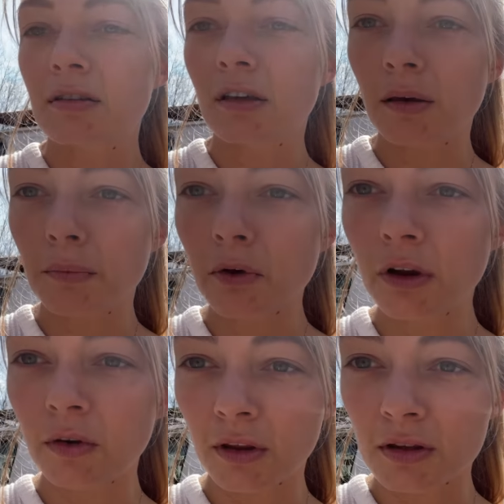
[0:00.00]
to keep
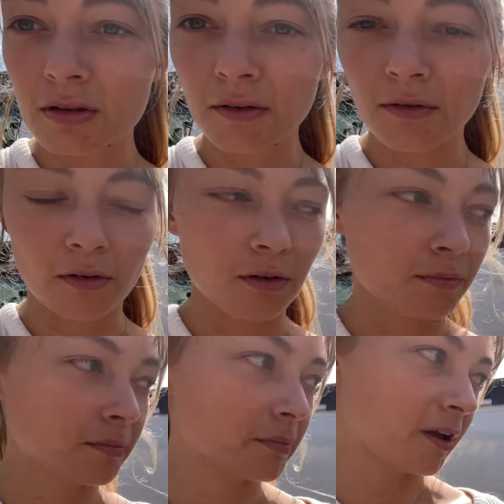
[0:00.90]
redoing this living
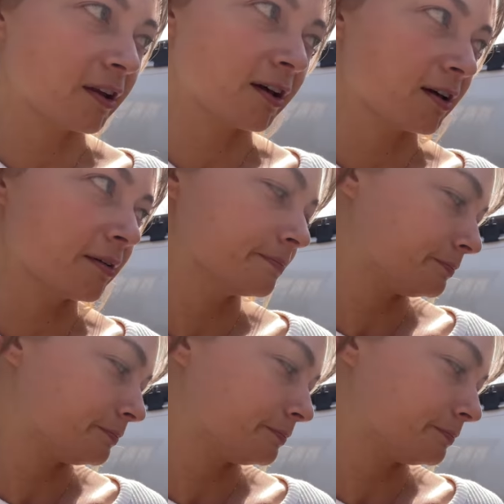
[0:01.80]
room, but uh,